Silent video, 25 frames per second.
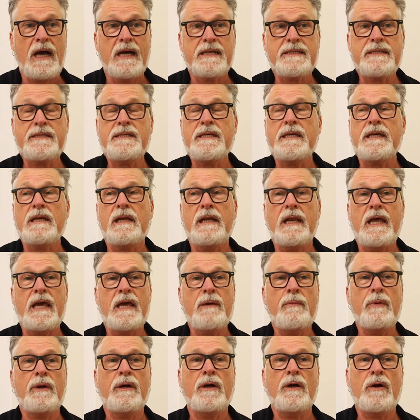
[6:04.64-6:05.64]
I see a
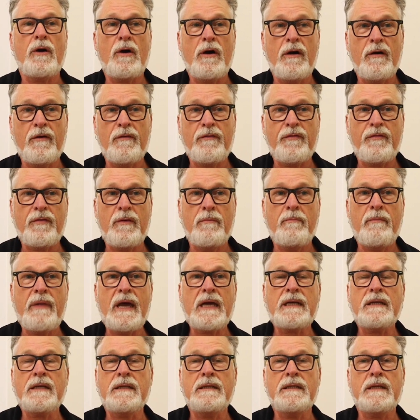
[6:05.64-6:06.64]
labor of
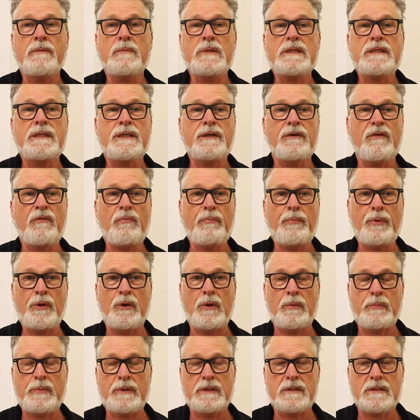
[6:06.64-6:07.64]
magnanimity of
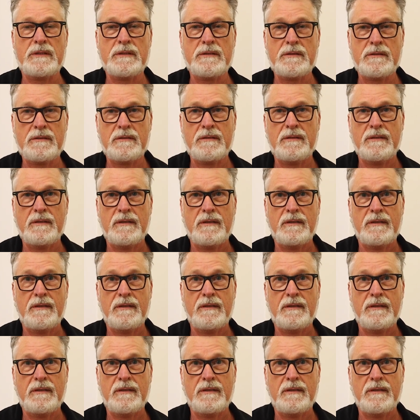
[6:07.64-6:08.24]
purpose,